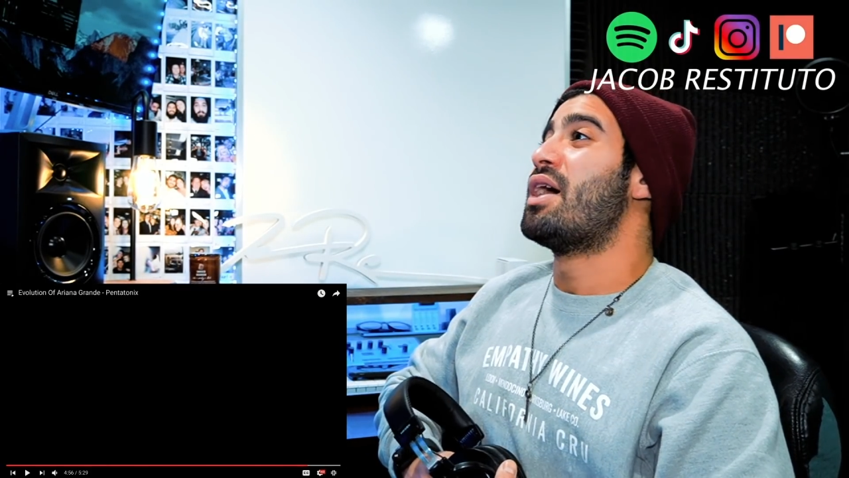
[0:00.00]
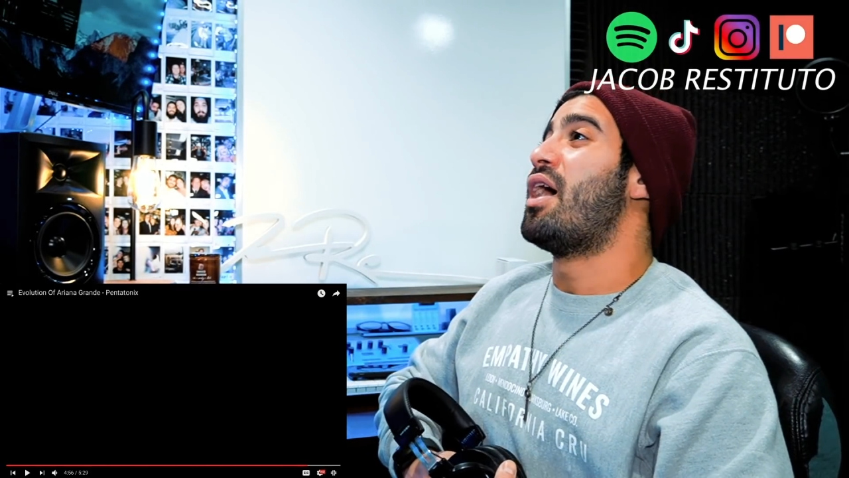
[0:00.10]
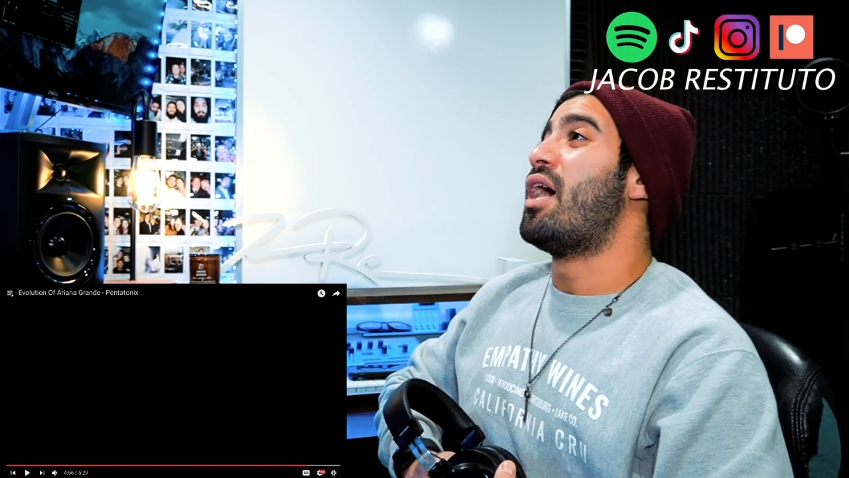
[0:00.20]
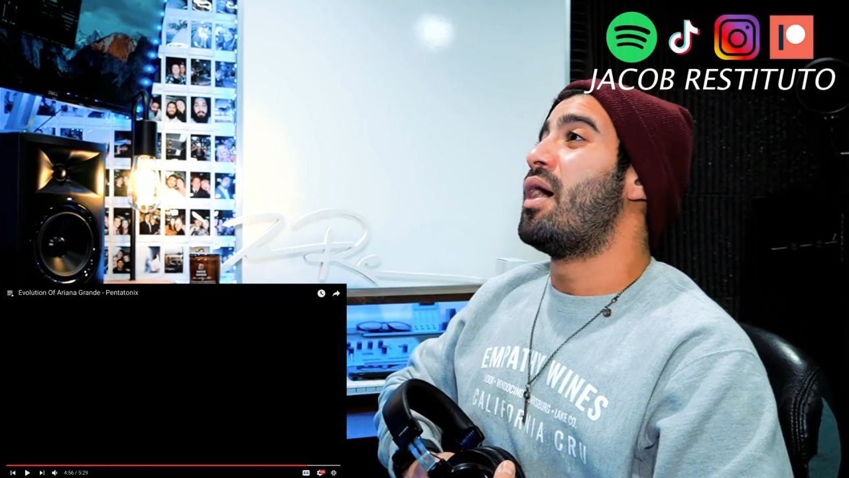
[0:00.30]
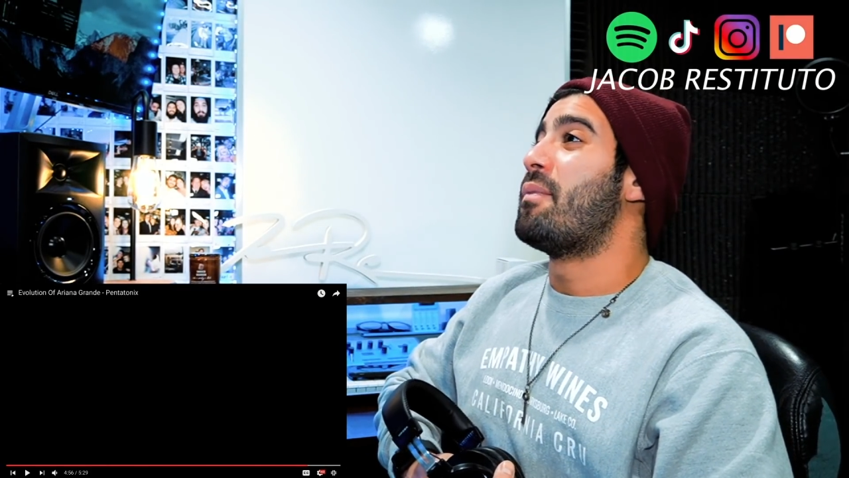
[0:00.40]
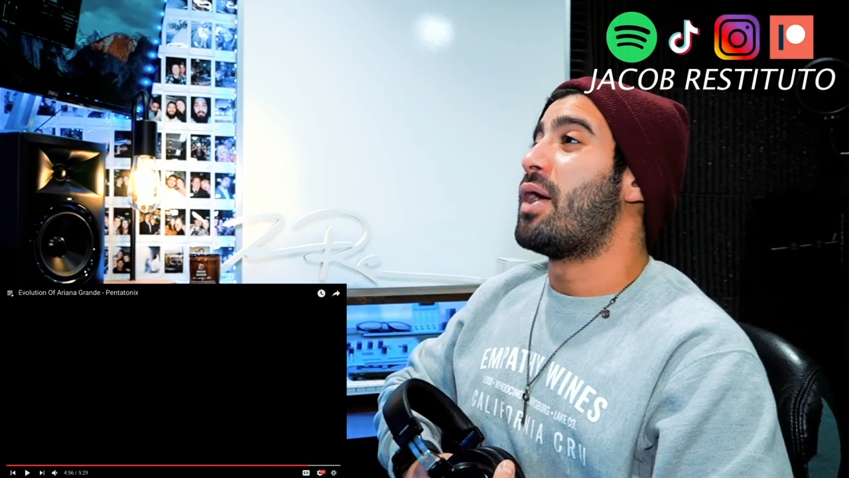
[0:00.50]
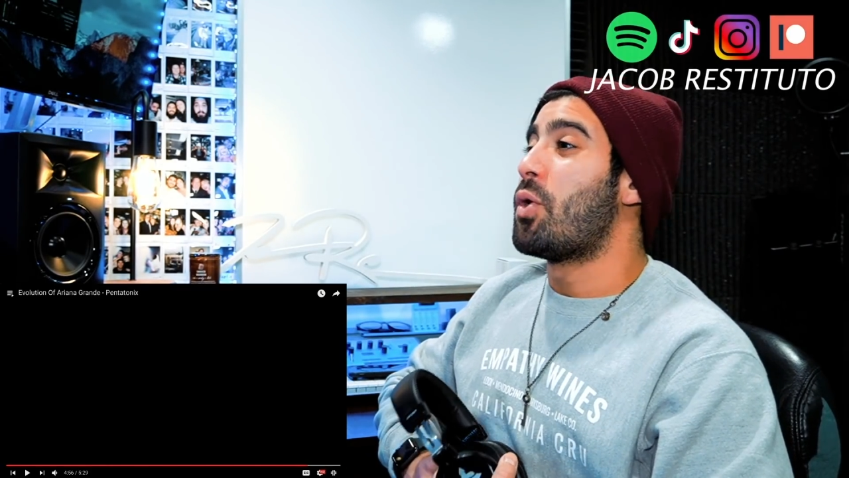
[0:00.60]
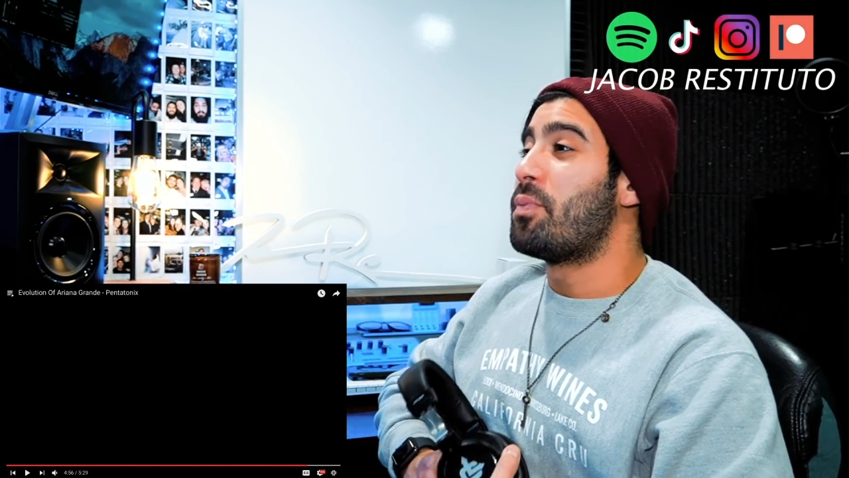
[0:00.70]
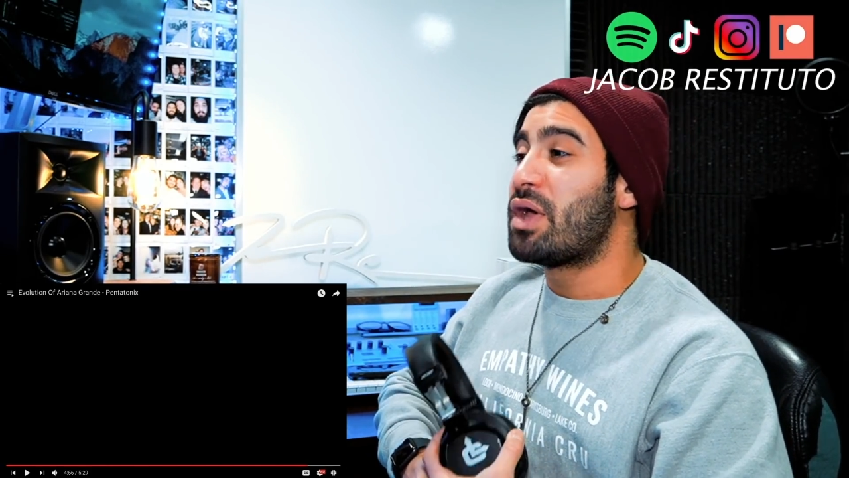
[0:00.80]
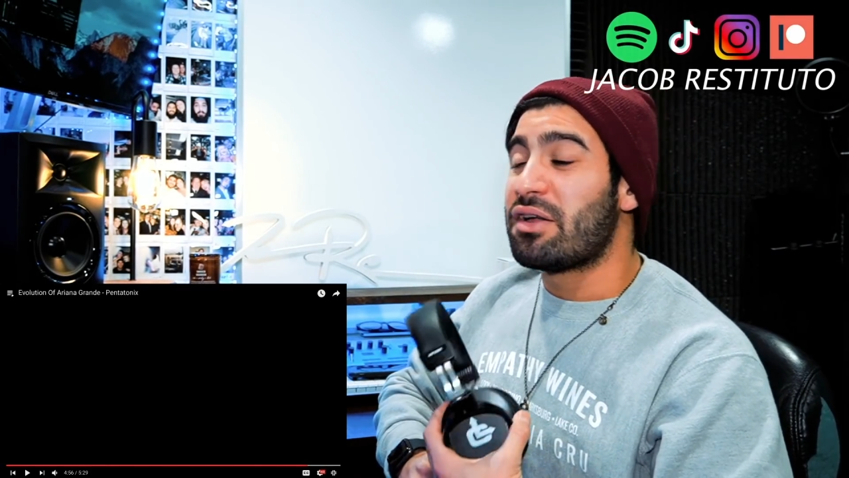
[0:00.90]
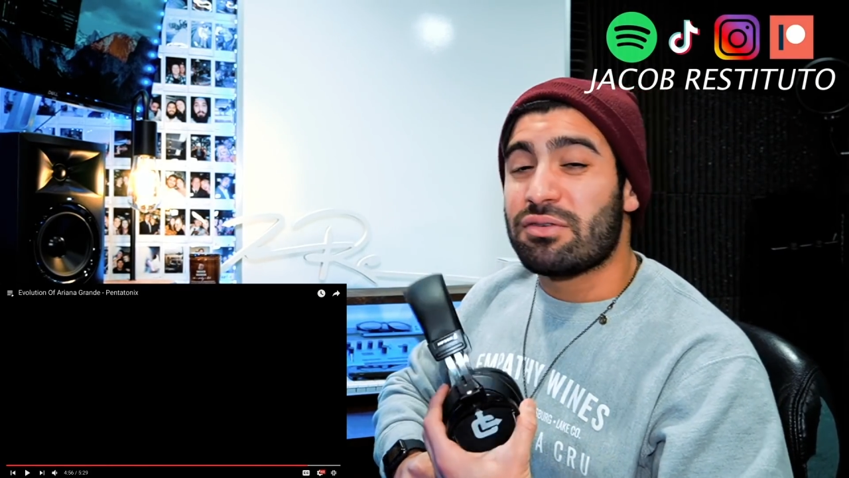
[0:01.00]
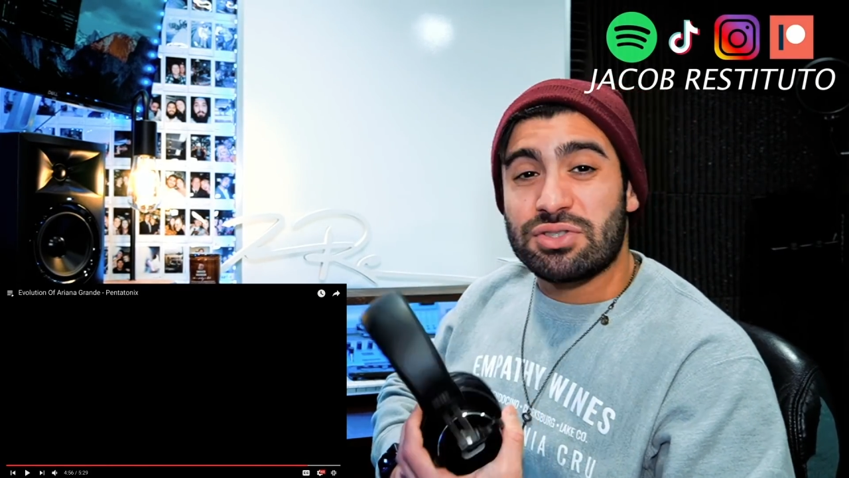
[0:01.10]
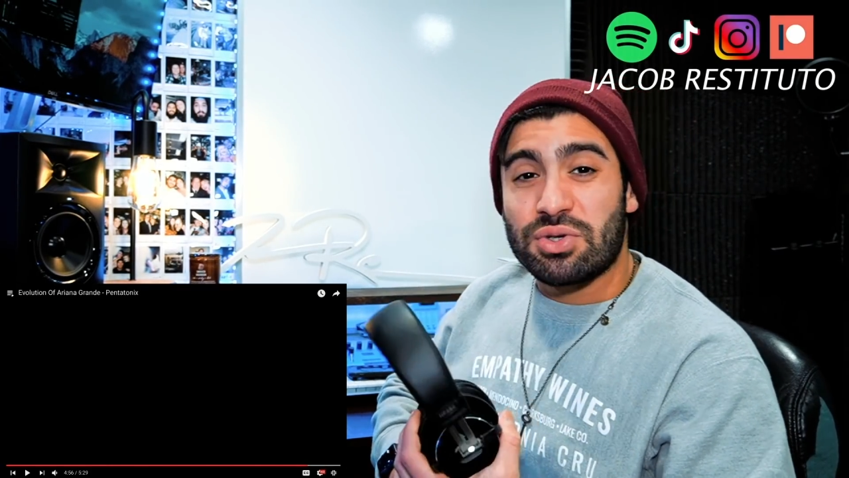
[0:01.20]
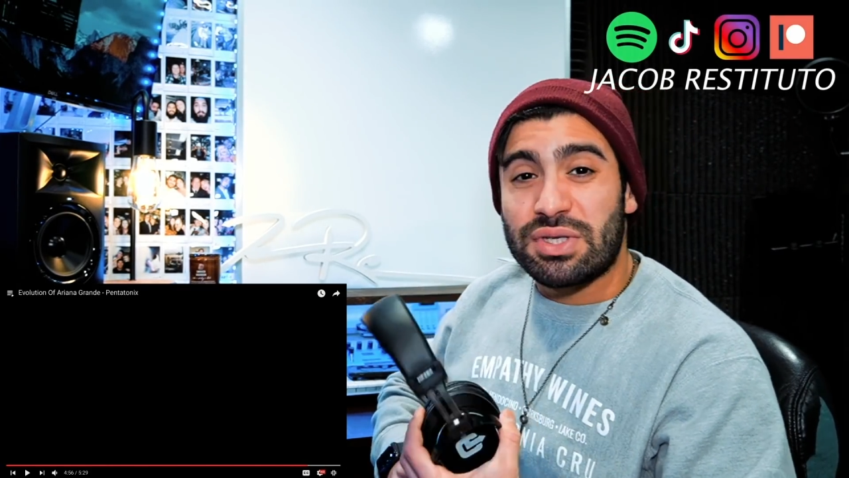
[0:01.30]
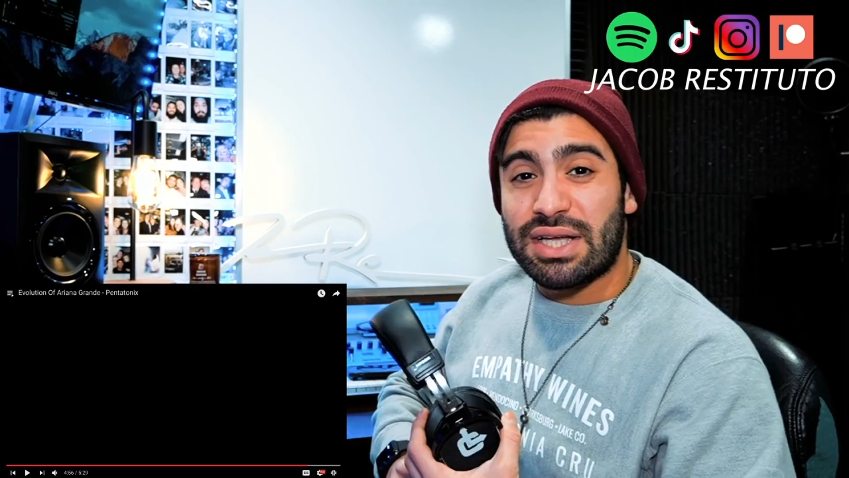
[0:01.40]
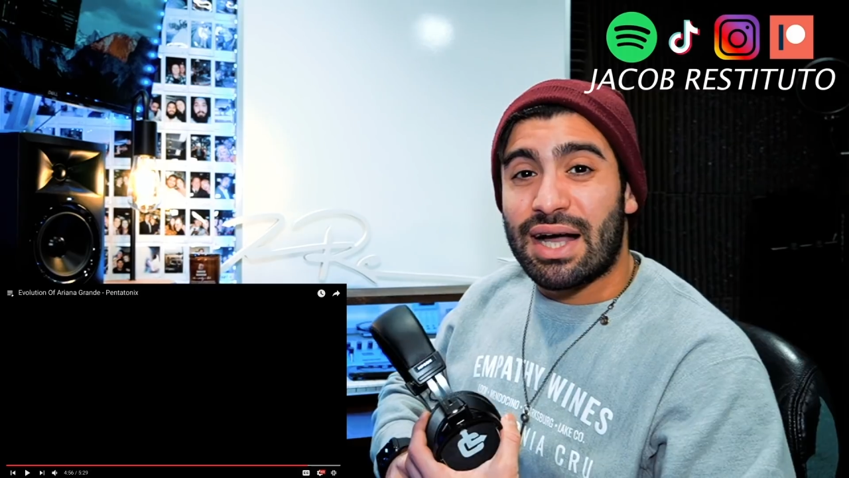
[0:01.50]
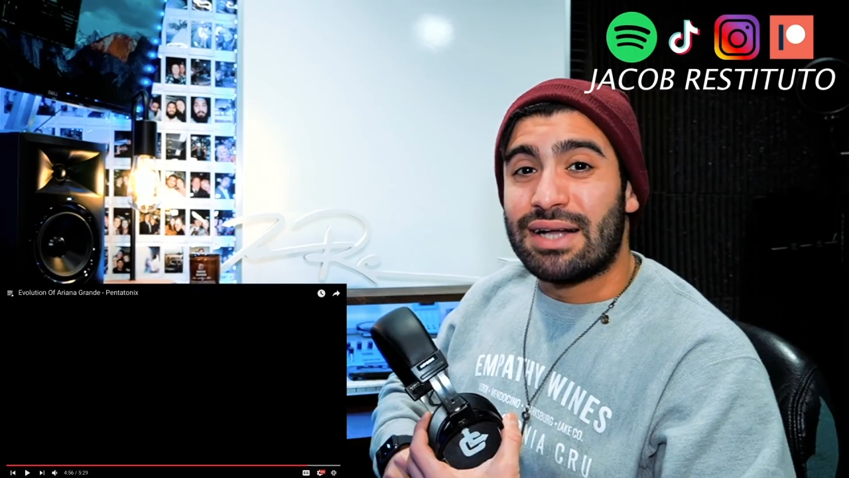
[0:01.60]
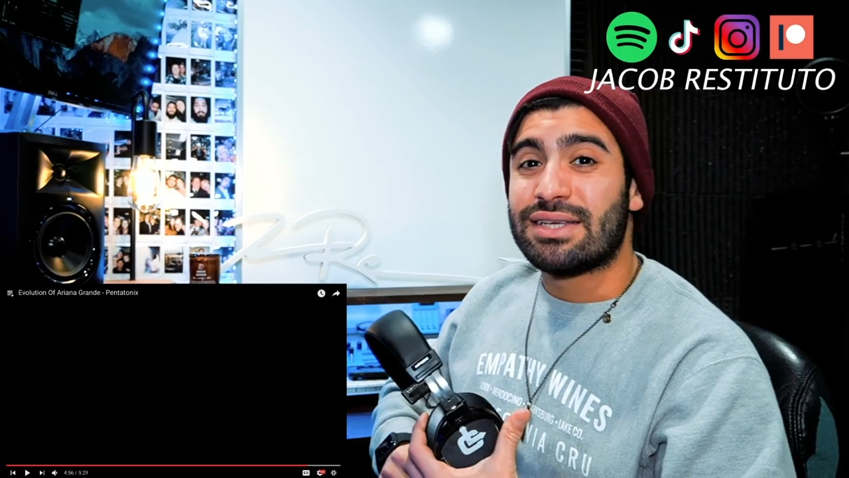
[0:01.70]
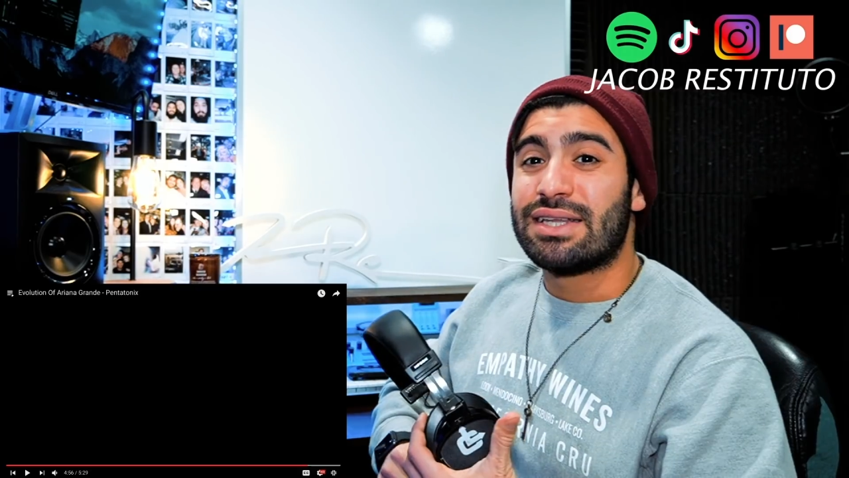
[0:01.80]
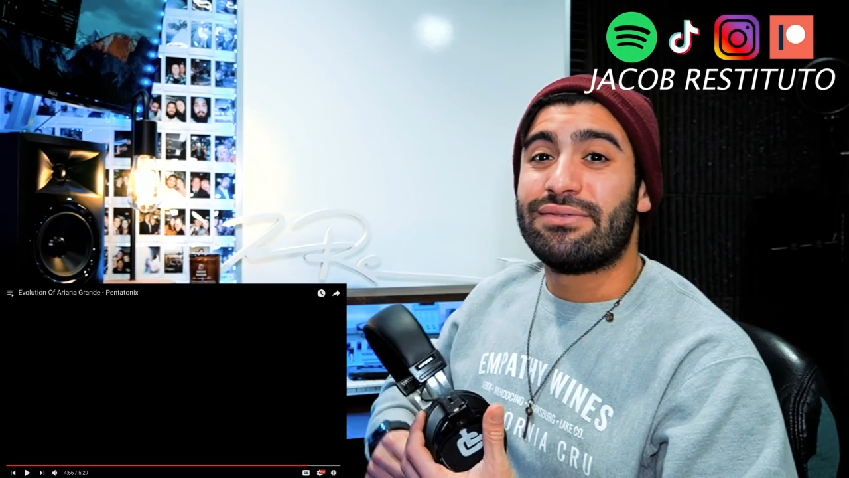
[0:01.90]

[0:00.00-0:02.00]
I hope you guys are enjoying the content.